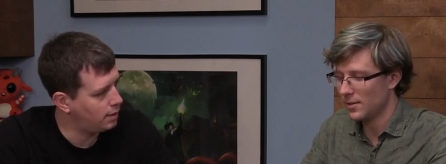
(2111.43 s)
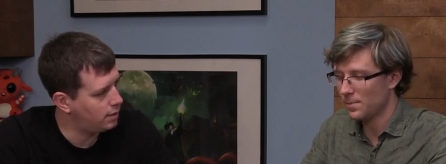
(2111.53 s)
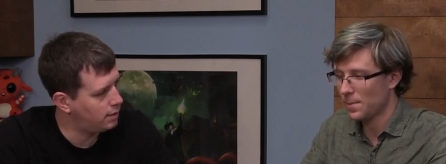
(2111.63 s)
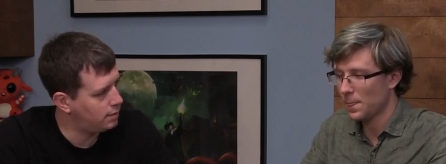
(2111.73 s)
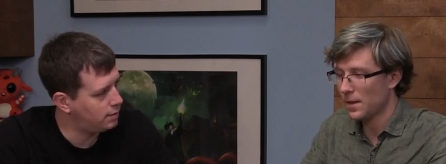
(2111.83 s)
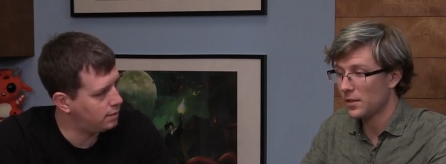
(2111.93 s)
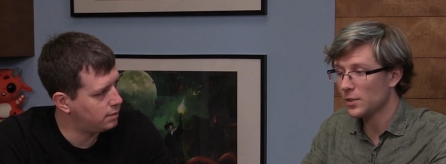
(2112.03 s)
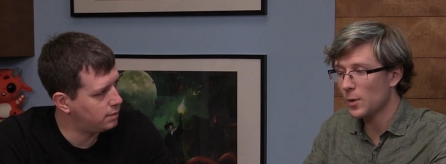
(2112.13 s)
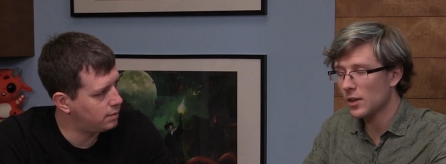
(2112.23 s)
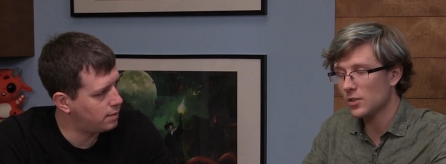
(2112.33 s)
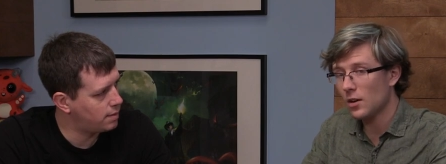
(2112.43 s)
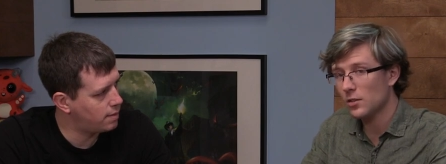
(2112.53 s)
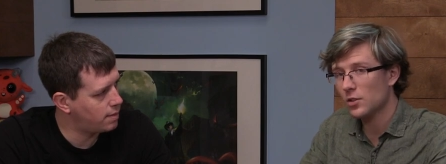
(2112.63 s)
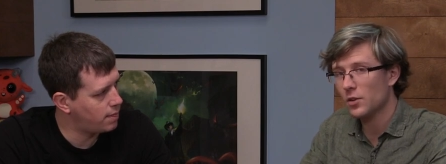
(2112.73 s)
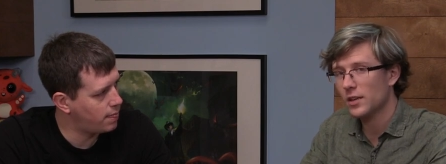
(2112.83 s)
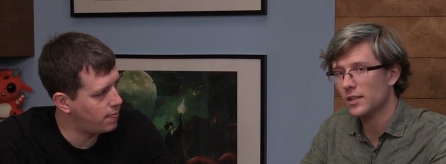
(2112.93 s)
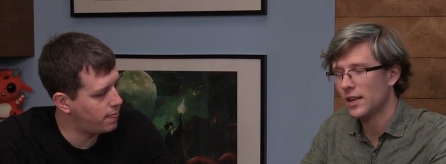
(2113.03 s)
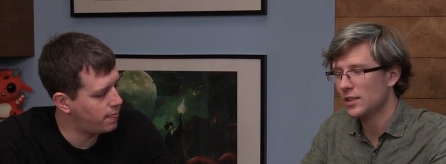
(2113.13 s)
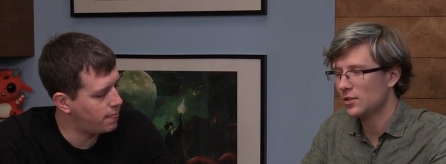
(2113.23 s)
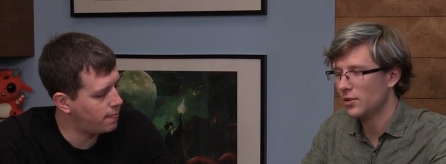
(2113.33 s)
Speaker 1: Um, this box also
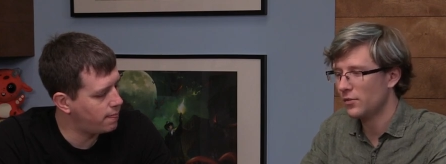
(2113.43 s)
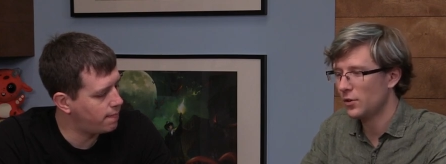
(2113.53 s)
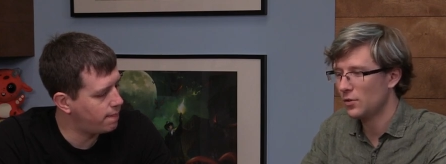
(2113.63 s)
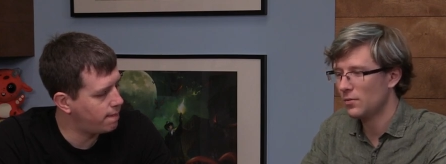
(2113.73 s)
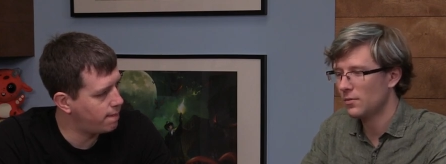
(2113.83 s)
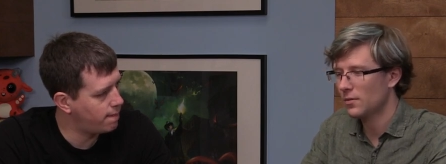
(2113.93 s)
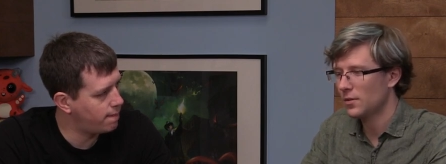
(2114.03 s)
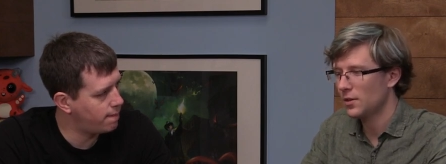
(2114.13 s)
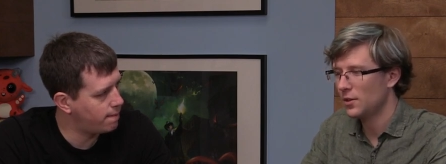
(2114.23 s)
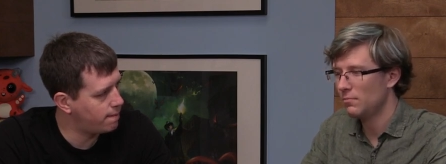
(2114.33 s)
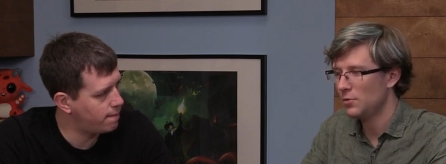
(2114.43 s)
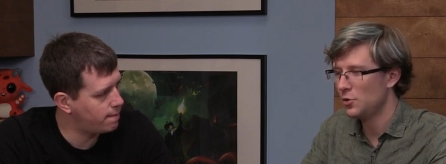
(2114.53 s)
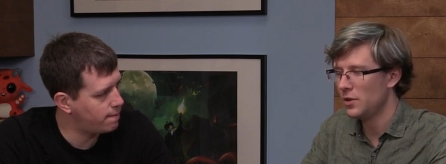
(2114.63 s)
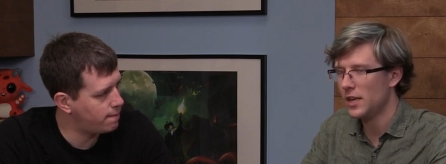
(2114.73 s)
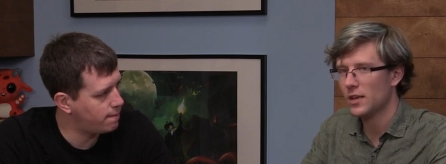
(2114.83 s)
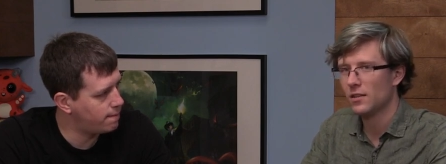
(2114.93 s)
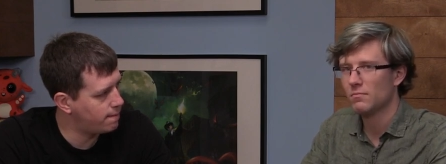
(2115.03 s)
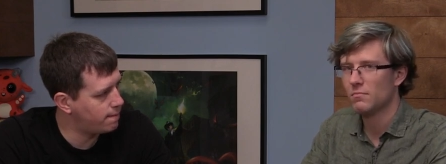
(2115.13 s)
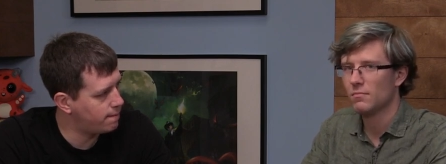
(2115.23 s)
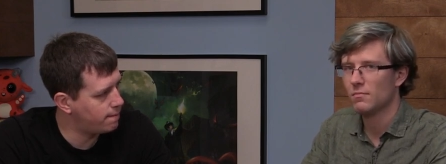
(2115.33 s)
contains a few
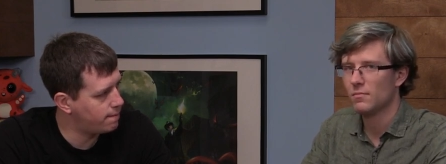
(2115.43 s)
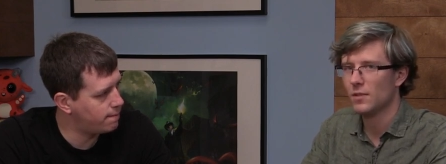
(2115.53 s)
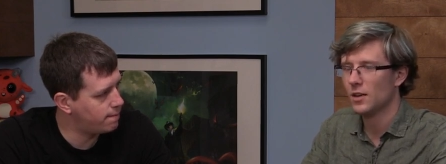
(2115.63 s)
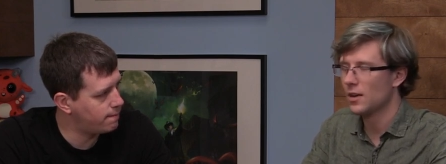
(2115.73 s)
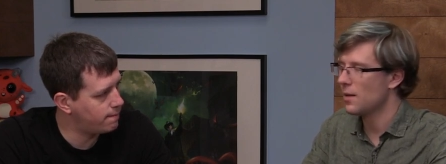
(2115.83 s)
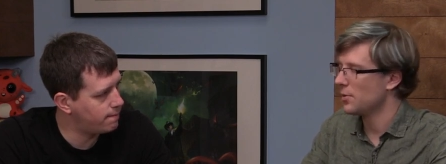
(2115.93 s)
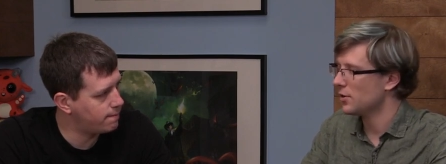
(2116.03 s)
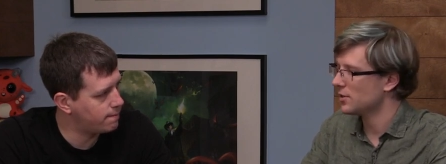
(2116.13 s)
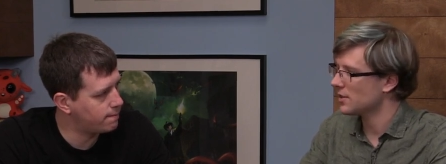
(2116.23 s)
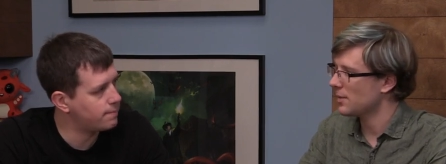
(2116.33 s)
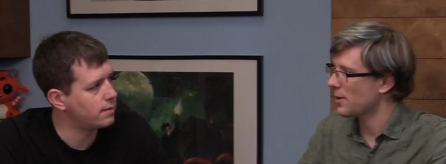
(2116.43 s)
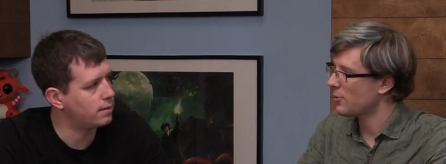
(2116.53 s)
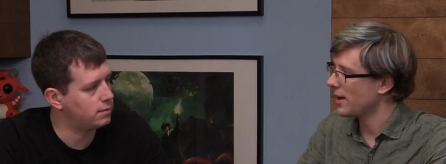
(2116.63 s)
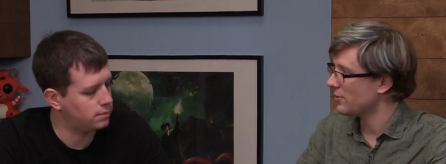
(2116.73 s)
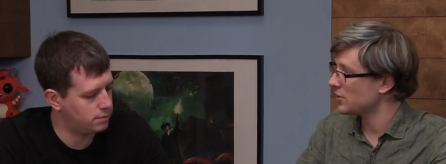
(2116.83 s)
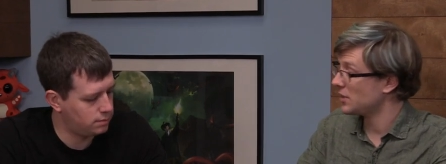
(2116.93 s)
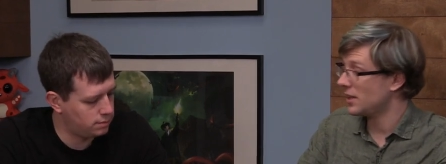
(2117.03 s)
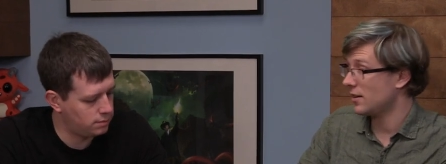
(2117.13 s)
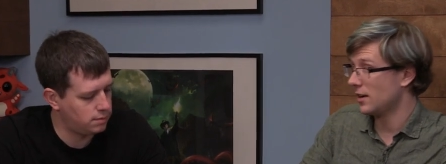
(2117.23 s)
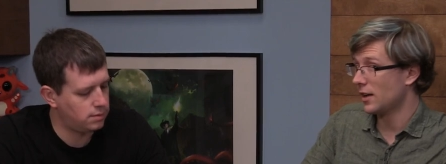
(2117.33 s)
unique uh, components that maybe we haven't
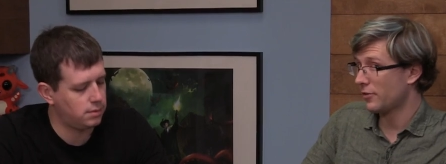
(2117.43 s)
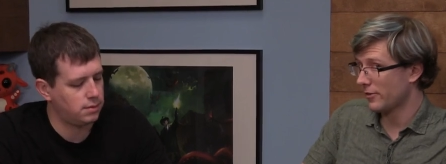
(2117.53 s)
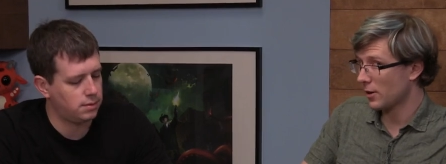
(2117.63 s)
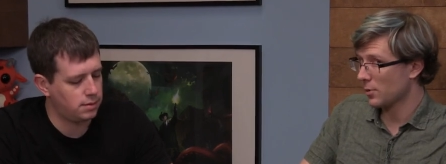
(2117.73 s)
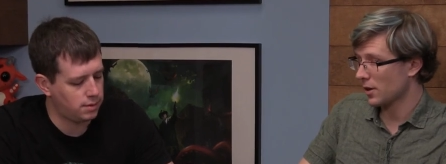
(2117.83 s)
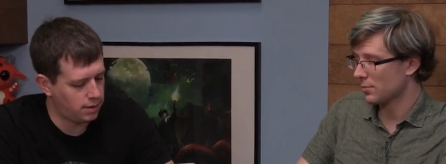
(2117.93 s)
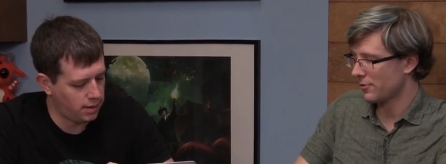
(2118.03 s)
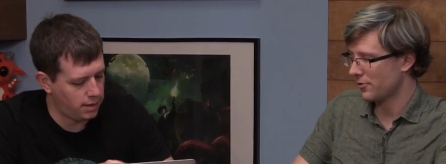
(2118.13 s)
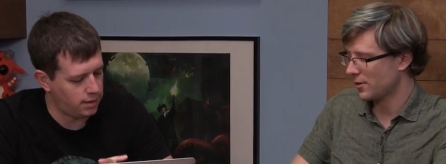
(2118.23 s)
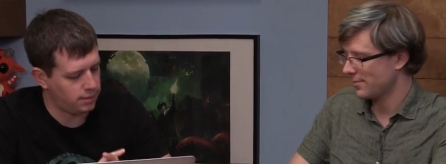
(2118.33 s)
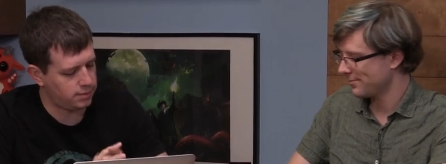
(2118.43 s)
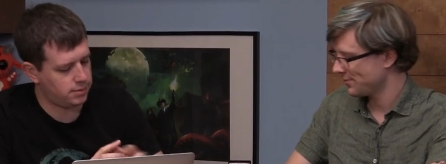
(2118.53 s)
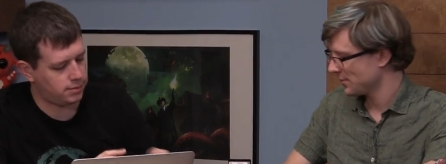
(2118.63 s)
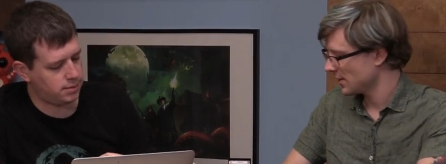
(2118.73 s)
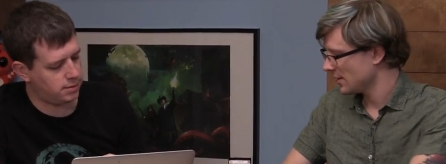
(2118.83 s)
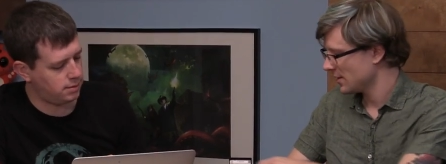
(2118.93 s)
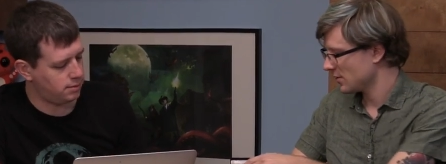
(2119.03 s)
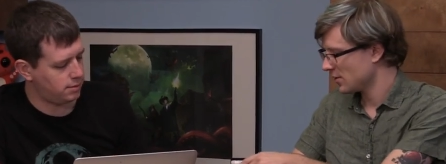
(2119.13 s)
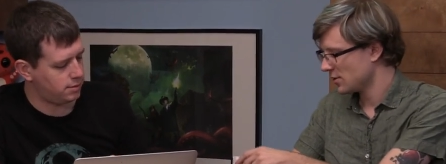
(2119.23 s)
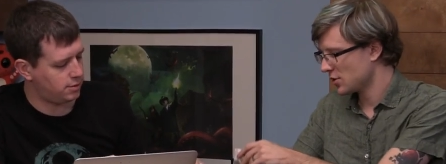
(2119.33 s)
seen in an L5R product before. Yes.
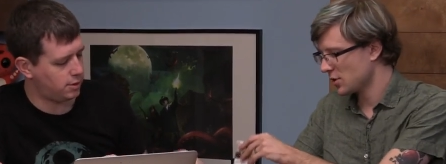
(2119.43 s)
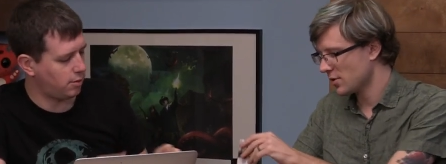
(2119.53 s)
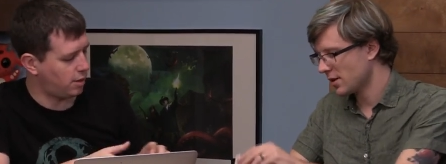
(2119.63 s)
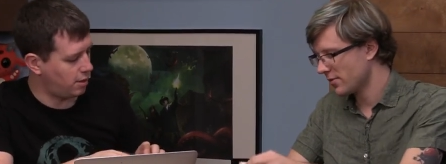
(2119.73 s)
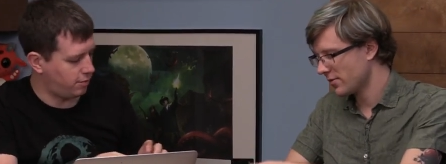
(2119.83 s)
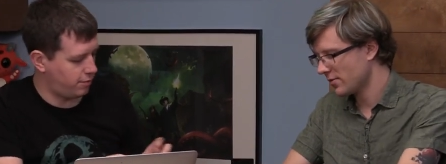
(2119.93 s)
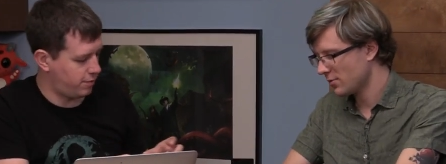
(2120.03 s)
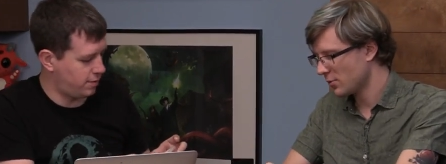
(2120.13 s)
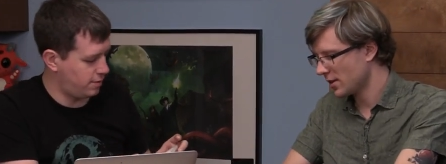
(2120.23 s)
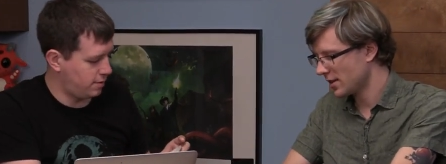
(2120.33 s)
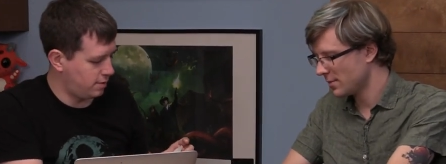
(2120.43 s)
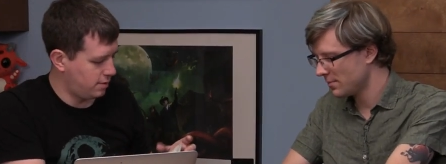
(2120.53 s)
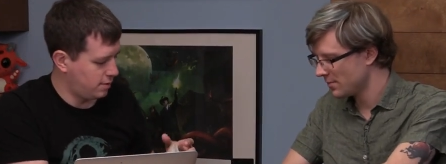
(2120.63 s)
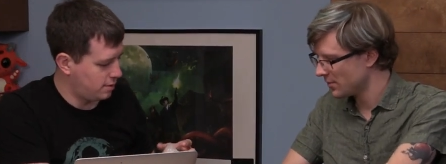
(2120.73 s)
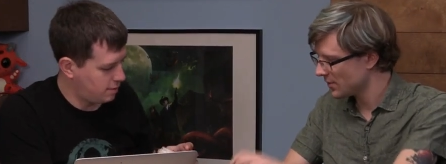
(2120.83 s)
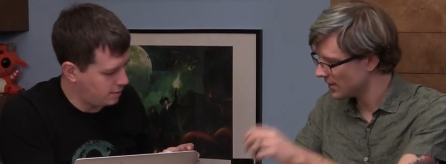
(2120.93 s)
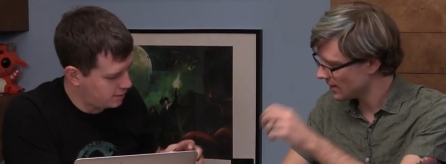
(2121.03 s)
So let's show, show off one of them.